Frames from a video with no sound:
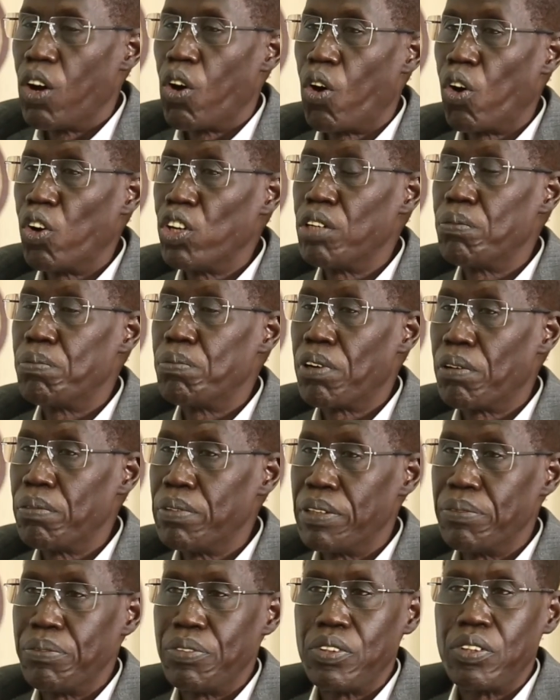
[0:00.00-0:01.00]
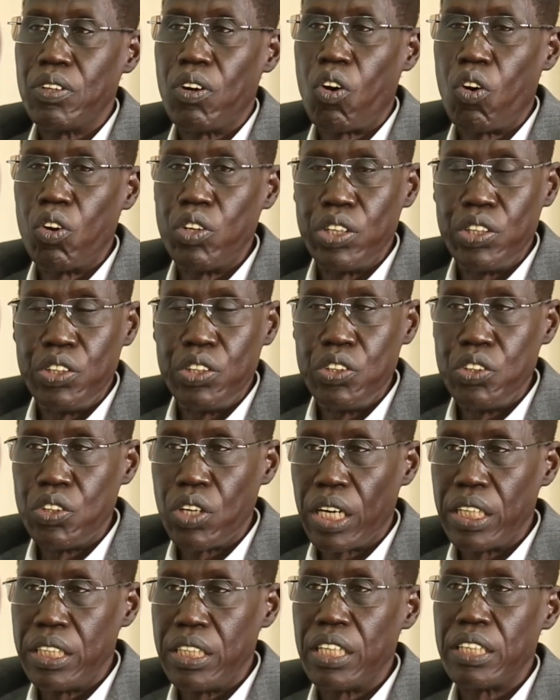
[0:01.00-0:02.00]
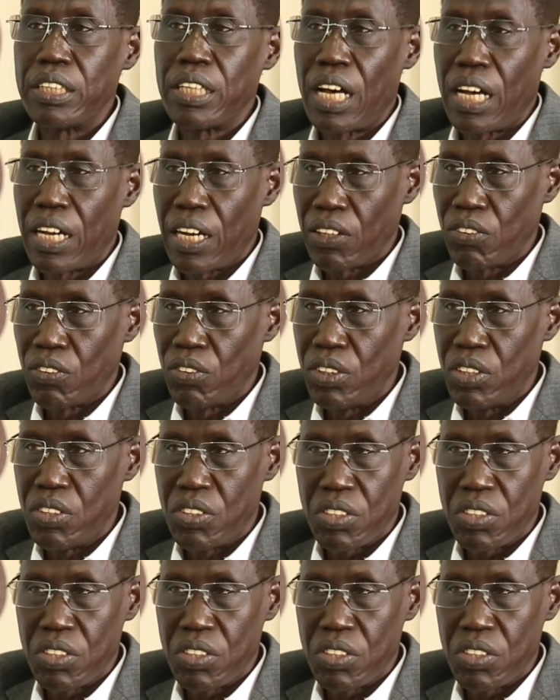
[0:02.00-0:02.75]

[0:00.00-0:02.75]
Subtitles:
All the problems, all the new ideas are actually